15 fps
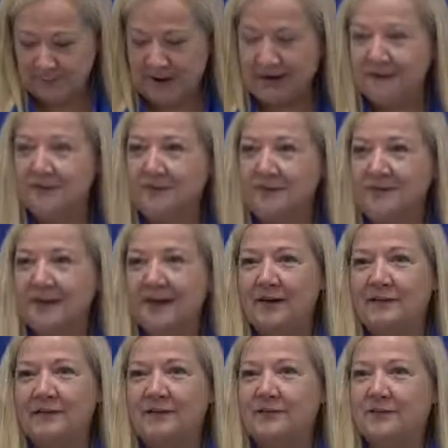banks will
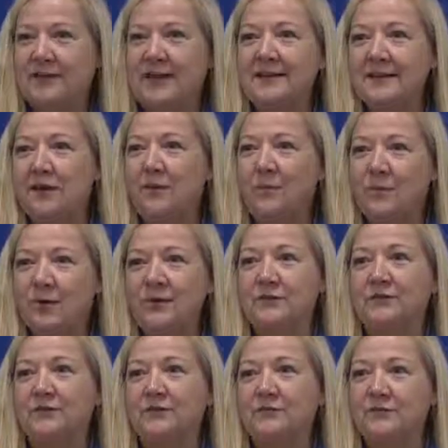tell you, they don't
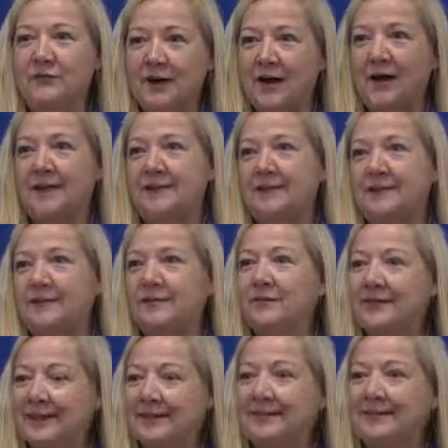want you not to
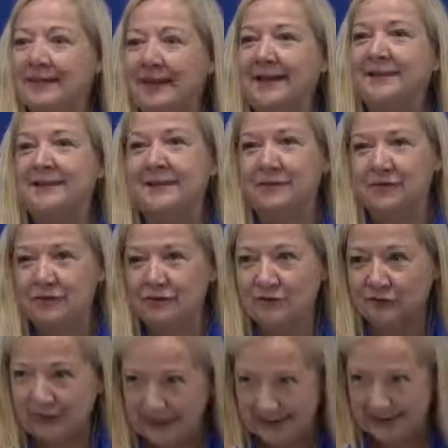get things that you
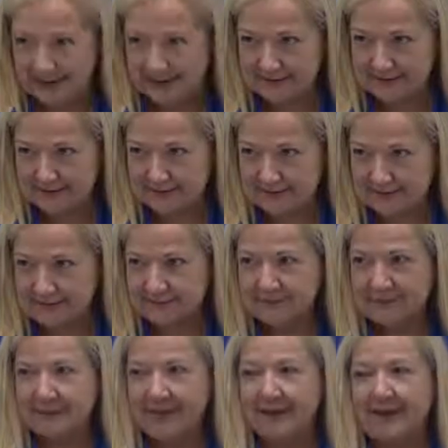like,
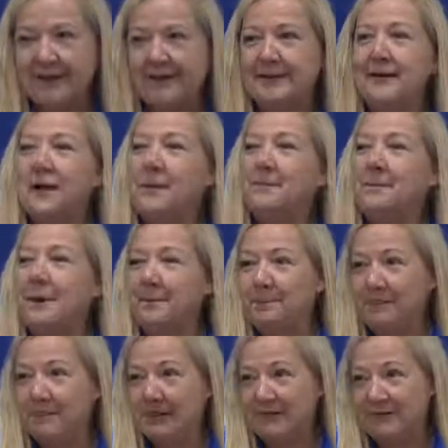okay?
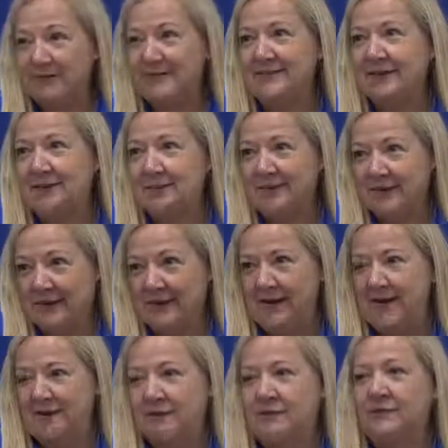But budget them
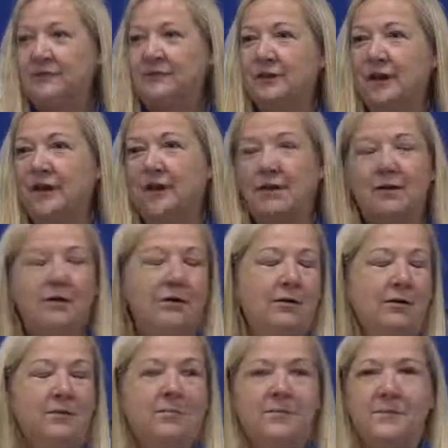in.
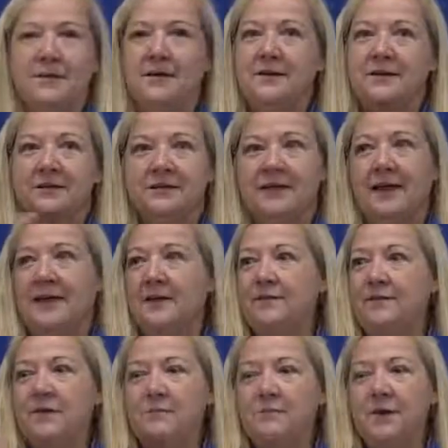So say
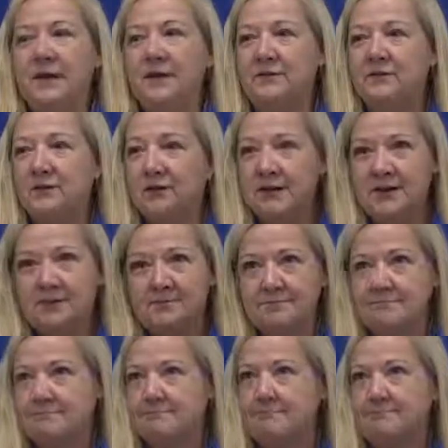if you budget,
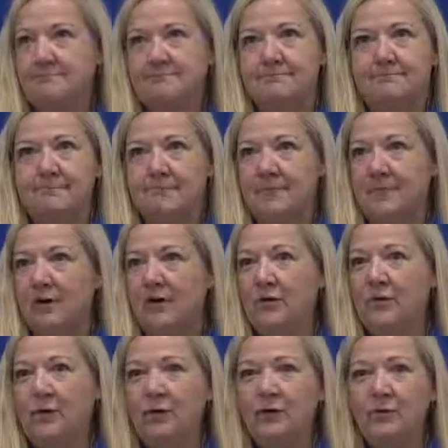
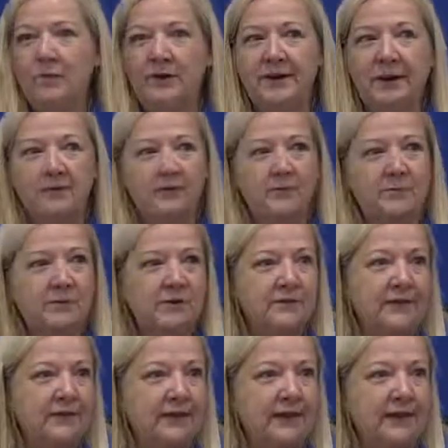who went out to a
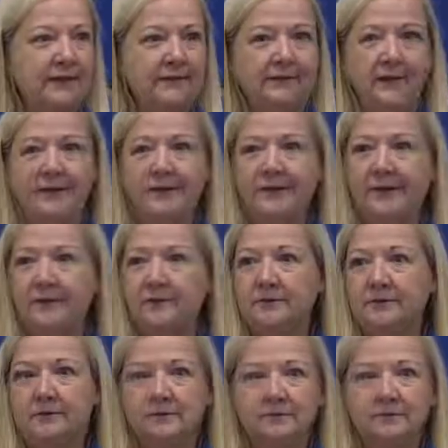movie lately?